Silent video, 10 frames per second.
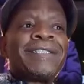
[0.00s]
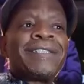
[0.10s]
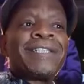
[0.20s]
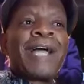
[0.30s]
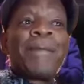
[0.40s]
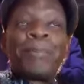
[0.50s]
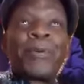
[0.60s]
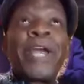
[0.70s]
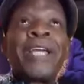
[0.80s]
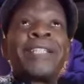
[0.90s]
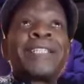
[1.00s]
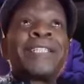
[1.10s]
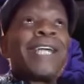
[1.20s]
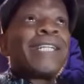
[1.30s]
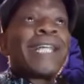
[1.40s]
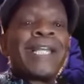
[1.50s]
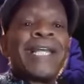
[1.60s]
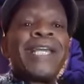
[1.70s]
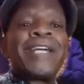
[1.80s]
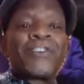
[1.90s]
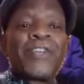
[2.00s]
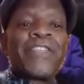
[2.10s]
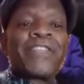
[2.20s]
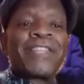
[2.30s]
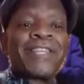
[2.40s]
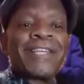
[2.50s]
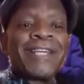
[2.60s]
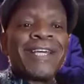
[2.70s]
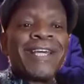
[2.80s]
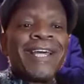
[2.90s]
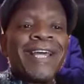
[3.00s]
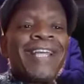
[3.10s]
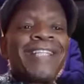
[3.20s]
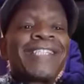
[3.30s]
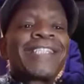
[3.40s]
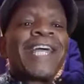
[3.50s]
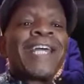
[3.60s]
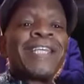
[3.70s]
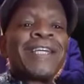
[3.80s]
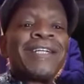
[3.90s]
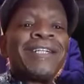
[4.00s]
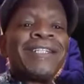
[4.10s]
I prayed and I lay a wreath in saying,